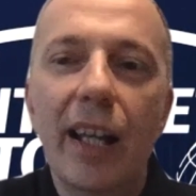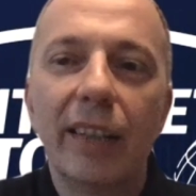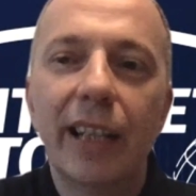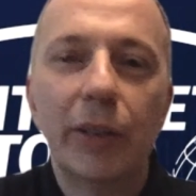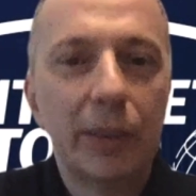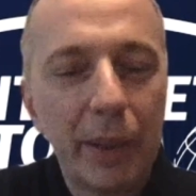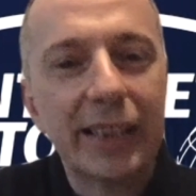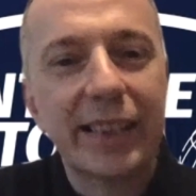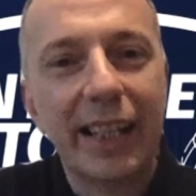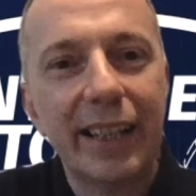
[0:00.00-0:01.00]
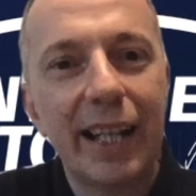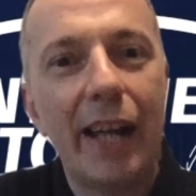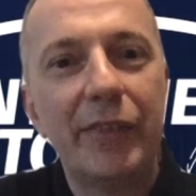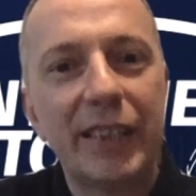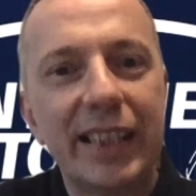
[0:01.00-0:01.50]
Now, that being said,
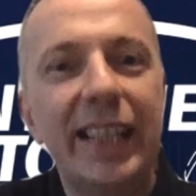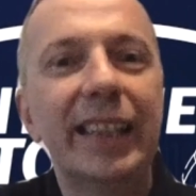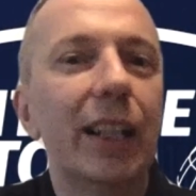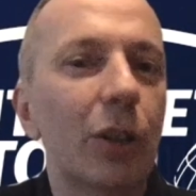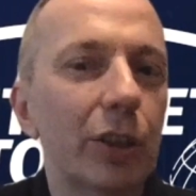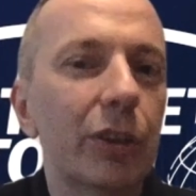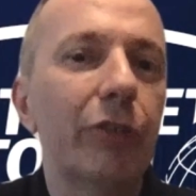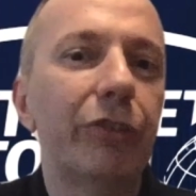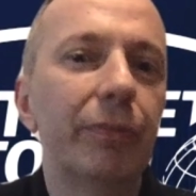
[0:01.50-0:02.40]
I've seen a lot of